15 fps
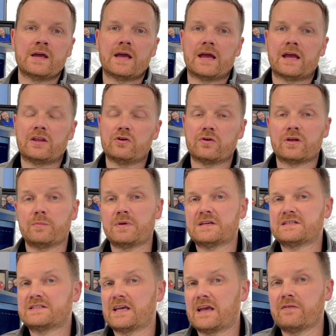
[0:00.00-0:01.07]
And you can be
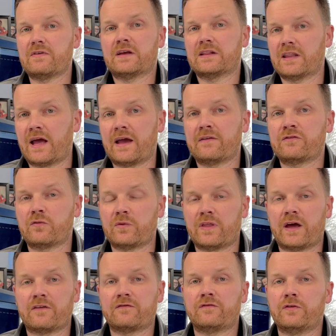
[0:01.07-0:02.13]
saving lives with
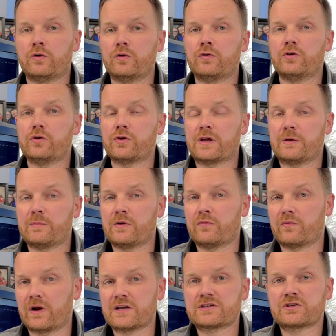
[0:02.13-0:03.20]
that food. You can be
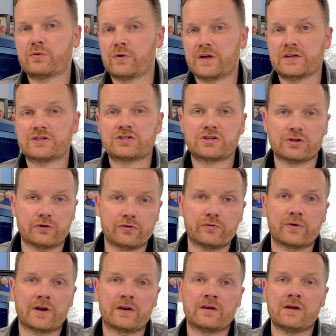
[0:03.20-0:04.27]
rescuing
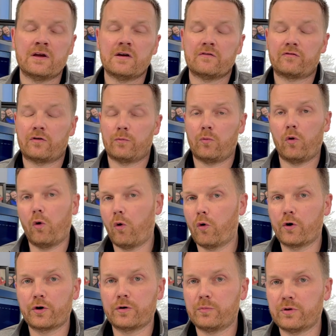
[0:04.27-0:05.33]
children from
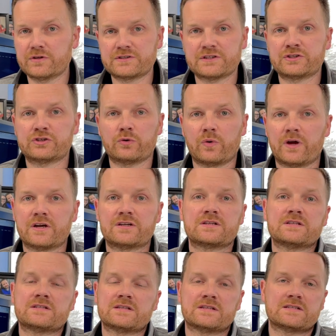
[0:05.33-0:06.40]
horrible
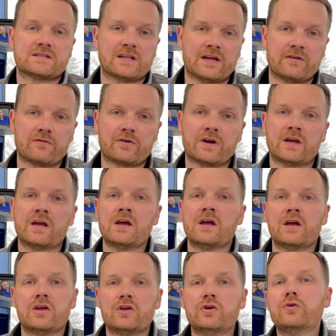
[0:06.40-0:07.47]
situations in slavery.
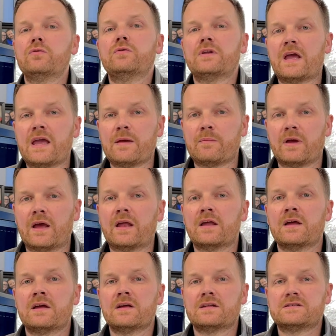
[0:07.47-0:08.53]
You name
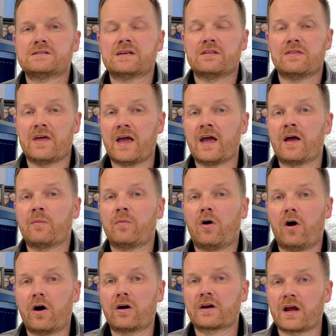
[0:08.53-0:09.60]
it. To them,
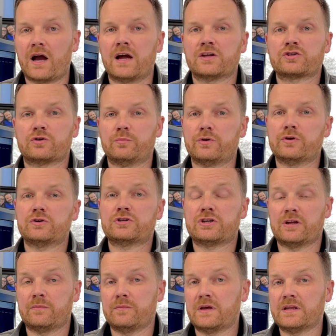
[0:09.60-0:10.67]
our
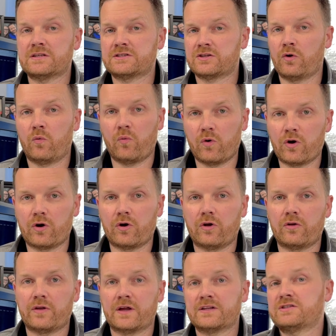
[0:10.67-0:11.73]
contribution means the
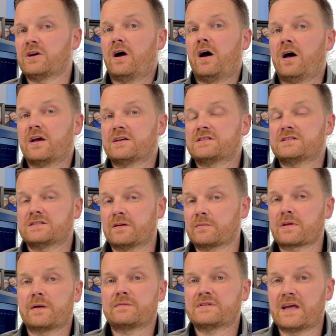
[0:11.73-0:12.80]
world. And to us,
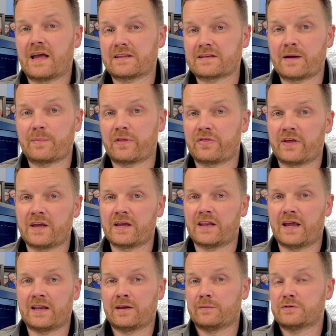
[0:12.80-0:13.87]
sometimes that type of thing can
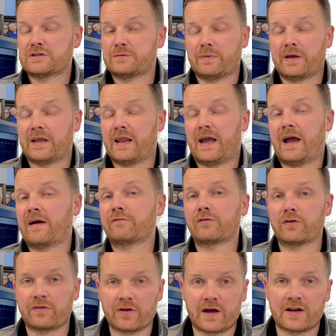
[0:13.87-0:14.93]
end up just being an
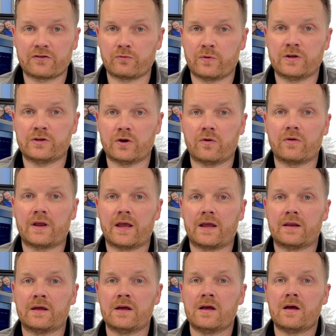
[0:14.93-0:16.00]
afterthought as we
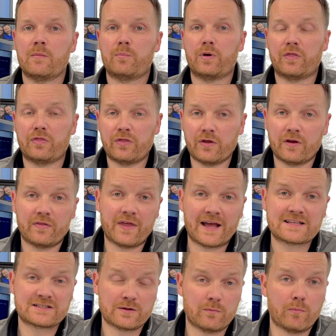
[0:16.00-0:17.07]
donate. But
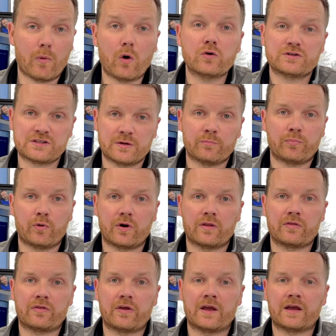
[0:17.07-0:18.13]
that's the most
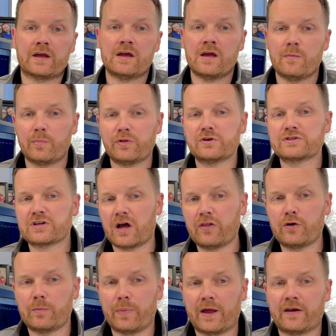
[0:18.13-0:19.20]
important thing. But there's
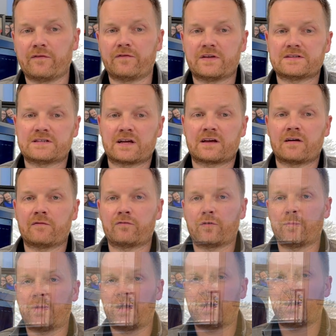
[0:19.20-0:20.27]
other benefits that come
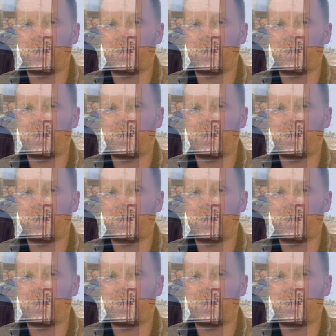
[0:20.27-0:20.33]
from that.